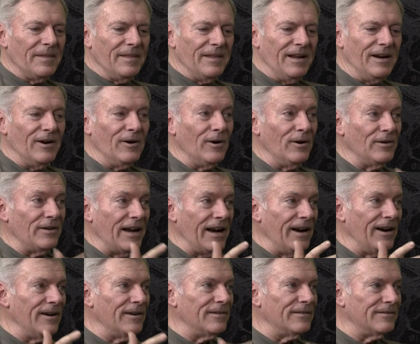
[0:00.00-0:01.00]
then I heard the
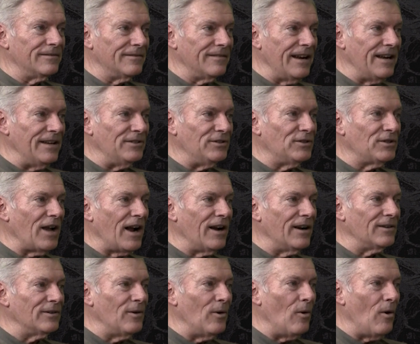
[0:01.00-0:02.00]
air raid
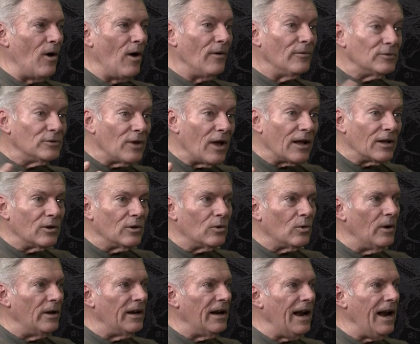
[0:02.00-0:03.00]
siren go off, so I
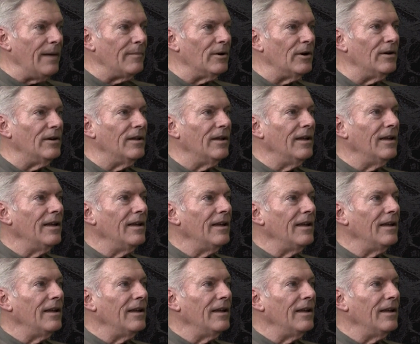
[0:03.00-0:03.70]
quit hammering.